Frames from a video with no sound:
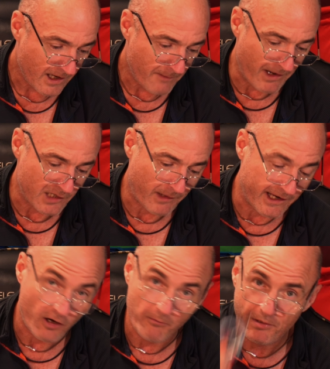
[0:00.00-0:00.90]
Base
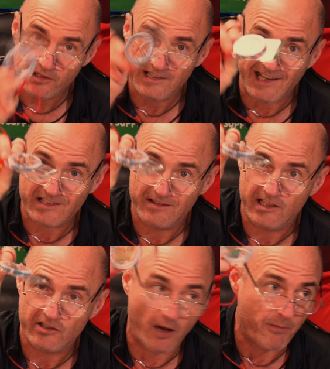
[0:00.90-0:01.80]
plate compass. That's
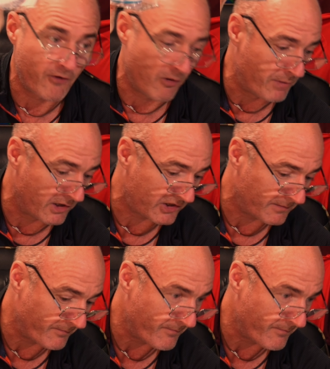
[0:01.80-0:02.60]
this type of compass.